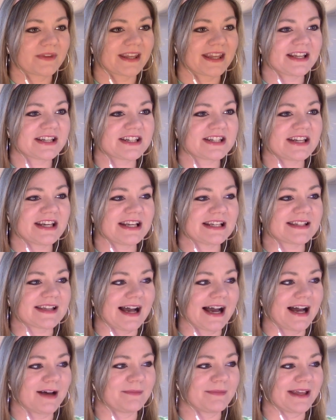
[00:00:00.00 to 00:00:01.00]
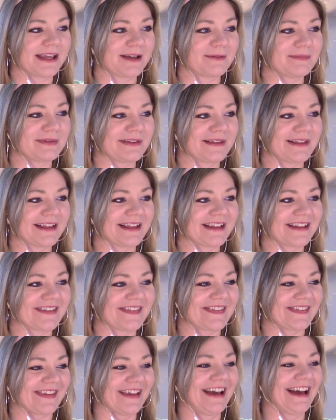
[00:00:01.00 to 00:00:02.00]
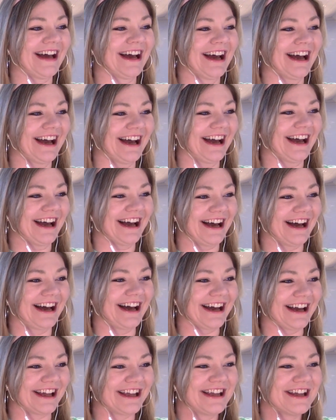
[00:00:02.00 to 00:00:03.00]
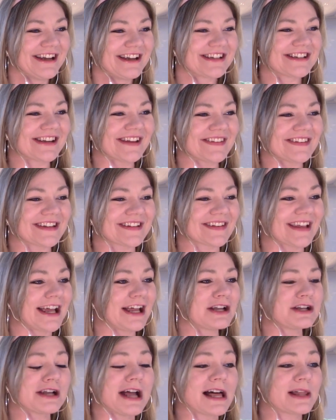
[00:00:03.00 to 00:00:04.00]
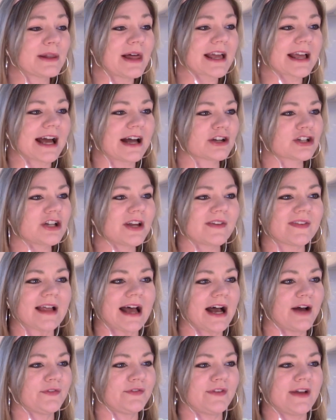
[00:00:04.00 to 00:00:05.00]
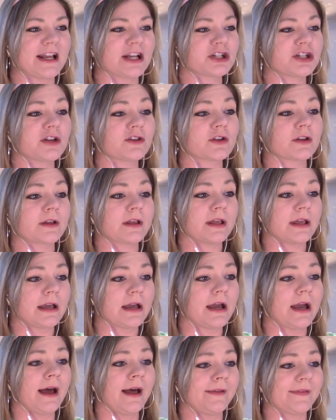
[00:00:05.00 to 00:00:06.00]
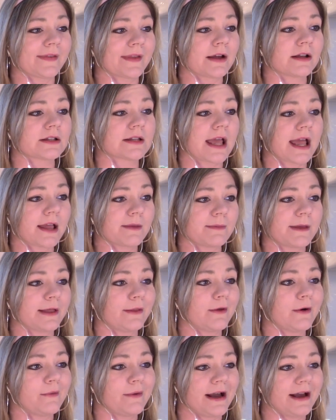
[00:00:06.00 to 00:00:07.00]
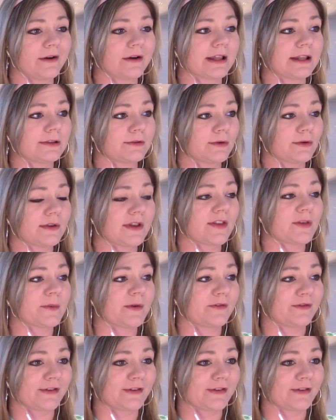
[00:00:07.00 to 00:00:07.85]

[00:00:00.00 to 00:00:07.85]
Can she adopt me, please? She's decided, I like how she's not phased. She's like, yeah, it's gonna take me a little while to get through this, but